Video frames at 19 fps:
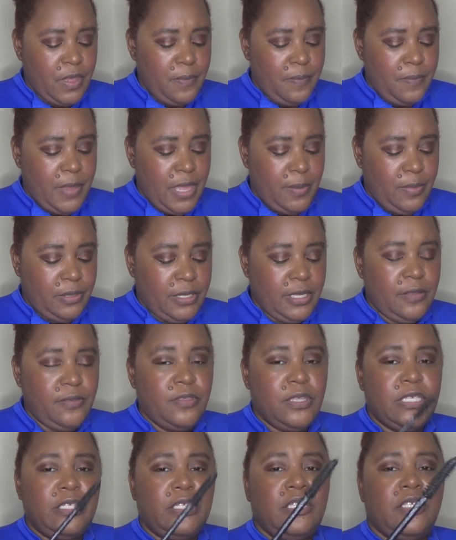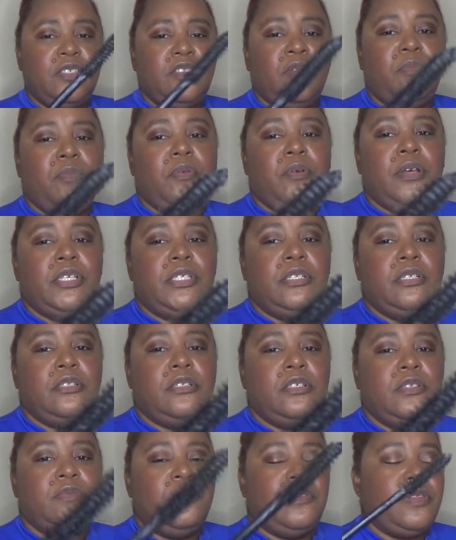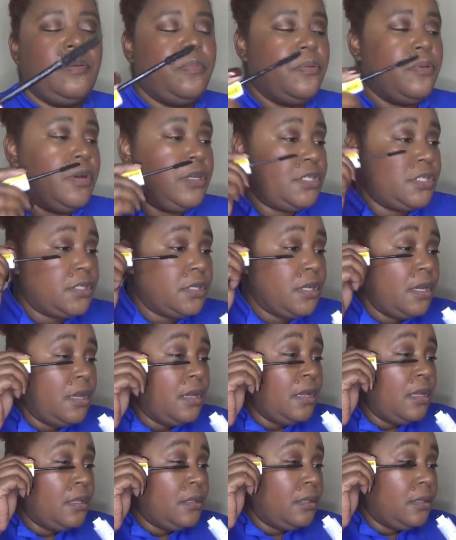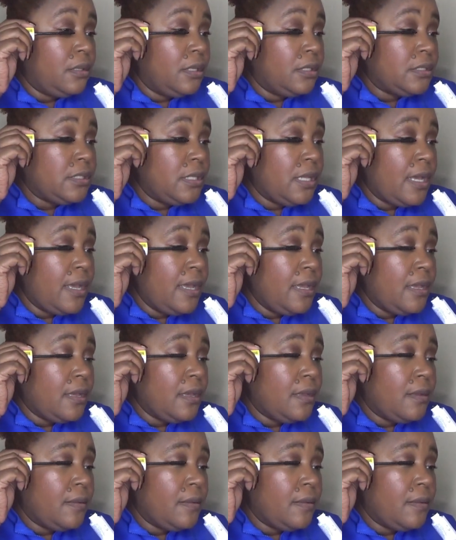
Maybelline. This is the brush. This is what the brush looks like.